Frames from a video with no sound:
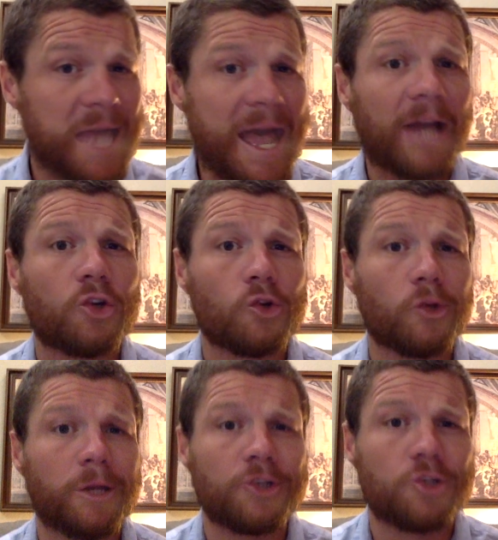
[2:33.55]

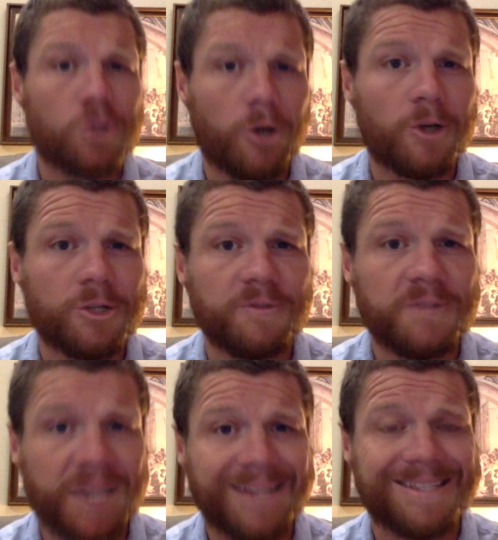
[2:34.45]
actually in charge of
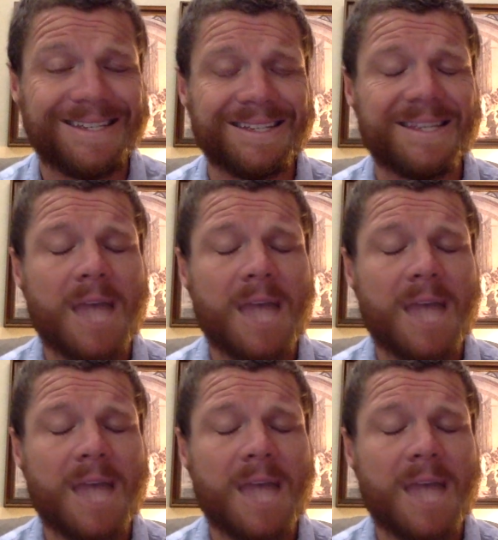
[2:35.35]
Texas.